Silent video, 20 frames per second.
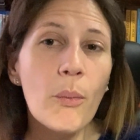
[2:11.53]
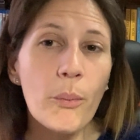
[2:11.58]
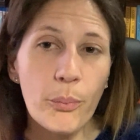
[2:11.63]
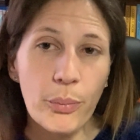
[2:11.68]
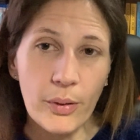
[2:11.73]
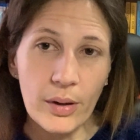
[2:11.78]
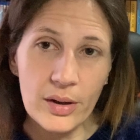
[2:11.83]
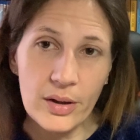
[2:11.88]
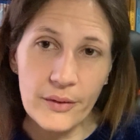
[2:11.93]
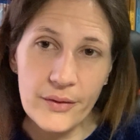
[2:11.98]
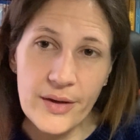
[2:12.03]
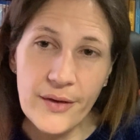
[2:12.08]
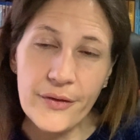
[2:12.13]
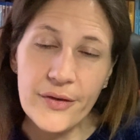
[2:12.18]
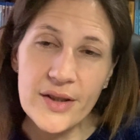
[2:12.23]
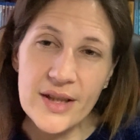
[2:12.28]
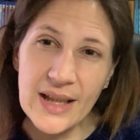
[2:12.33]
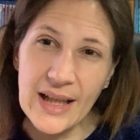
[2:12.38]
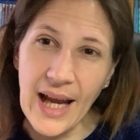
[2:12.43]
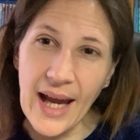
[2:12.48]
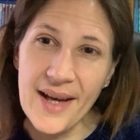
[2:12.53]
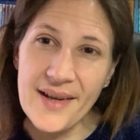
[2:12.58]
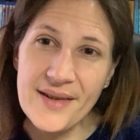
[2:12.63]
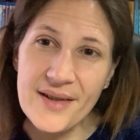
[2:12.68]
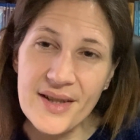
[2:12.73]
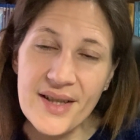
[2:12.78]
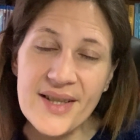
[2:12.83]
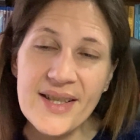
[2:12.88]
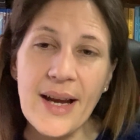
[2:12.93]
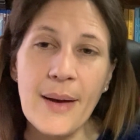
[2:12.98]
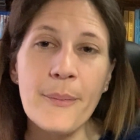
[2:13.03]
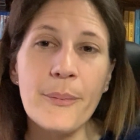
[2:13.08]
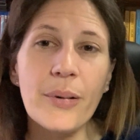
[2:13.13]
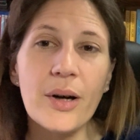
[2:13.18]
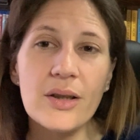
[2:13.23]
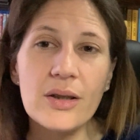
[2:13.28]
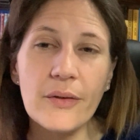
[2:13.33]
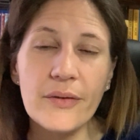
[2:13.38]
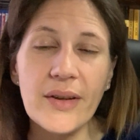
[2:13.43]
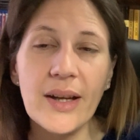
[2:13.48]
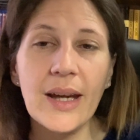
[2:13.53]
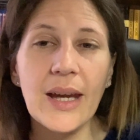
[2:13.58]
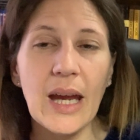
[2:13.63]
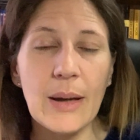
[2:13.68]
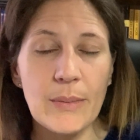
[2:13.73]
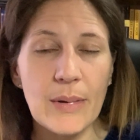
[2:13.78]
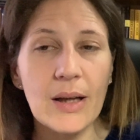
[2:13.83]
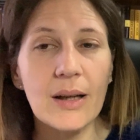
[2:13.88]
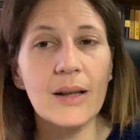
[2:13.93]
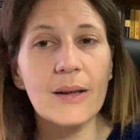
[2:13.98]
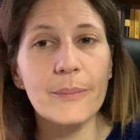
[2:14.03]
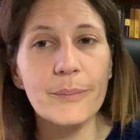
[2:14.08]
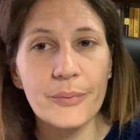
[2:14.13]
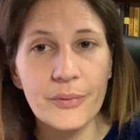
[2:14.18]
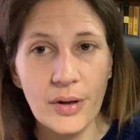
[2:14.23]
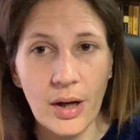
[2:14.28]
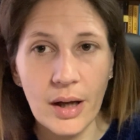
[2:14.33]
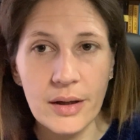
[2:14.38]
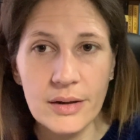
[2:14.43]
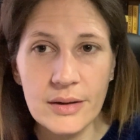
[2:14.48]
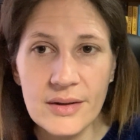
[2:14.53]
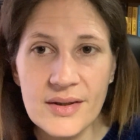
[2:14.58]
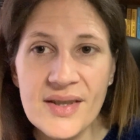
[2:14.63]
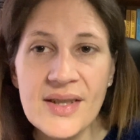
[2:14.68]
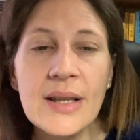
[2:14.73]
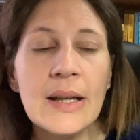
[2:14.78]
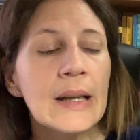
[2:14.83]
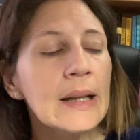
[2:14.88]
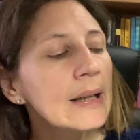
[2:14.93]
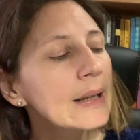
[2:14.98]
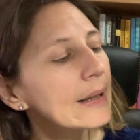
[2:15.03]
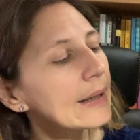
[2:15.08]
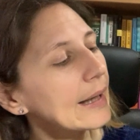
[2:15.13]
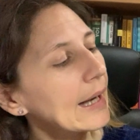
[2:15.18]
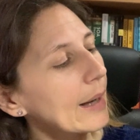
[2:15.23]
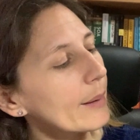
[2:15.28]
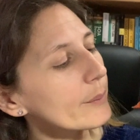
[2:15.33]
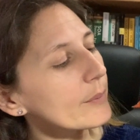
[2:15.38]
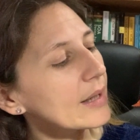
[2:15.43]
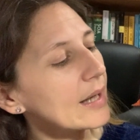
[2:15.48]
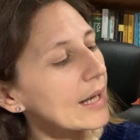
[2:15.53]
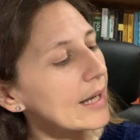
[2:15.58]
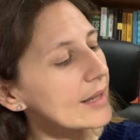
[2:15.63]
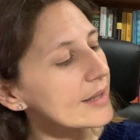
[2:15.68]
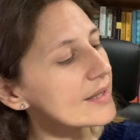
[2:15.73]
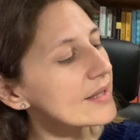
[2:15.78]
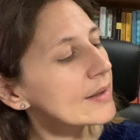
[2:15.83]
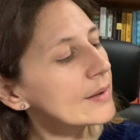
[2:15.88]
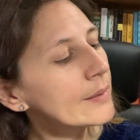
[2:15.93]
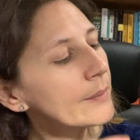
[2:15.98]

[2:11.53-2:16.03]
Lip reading: part of the fertilizers and part of the chemical products can get